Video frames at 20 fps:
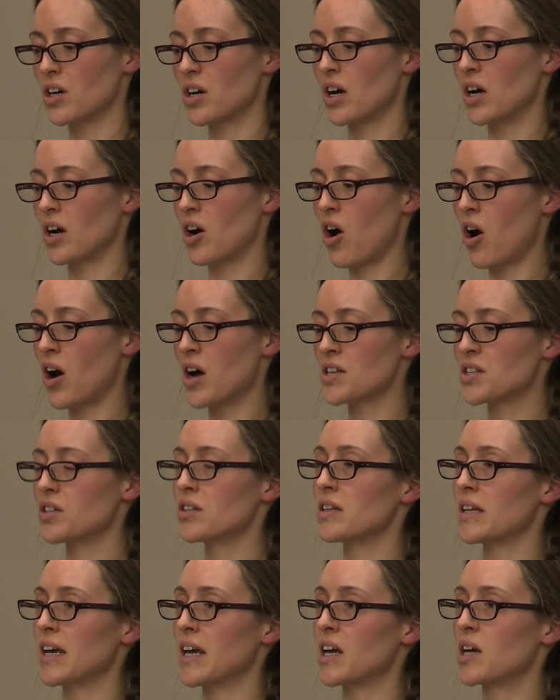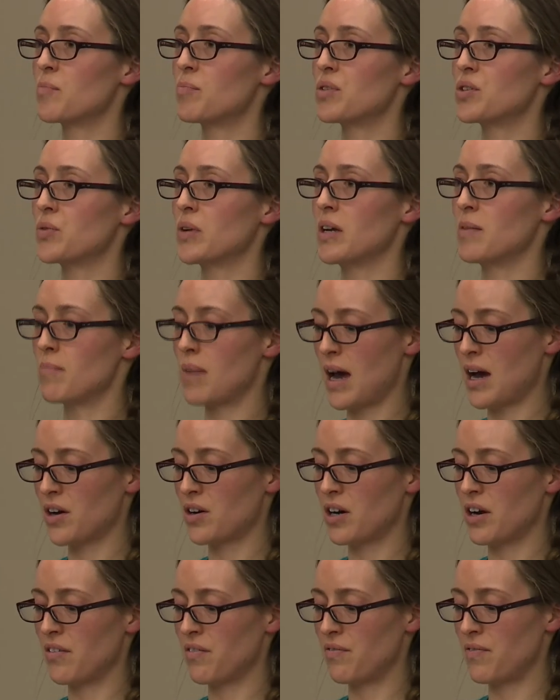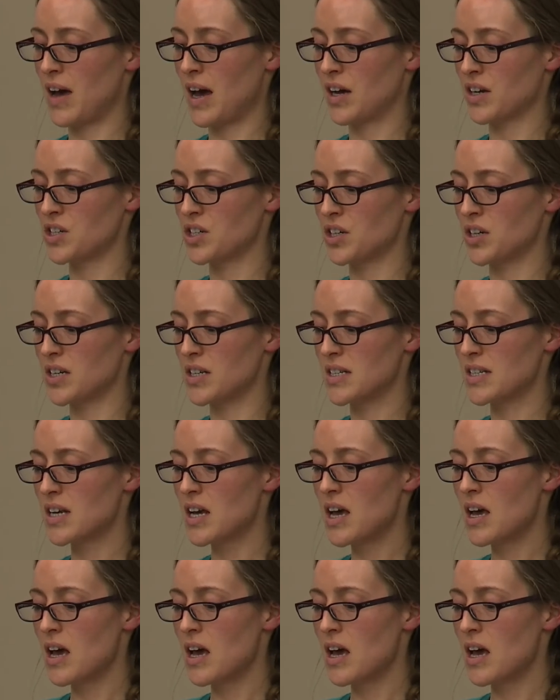a causal link between background factors